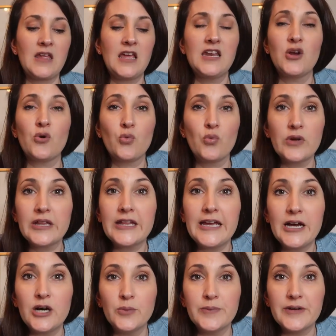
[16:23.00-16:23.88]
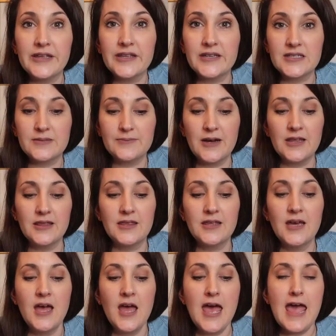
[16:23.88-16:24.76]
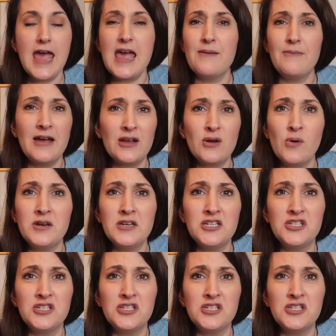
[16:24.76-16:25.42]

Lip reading: and it really helped me this month. Am I going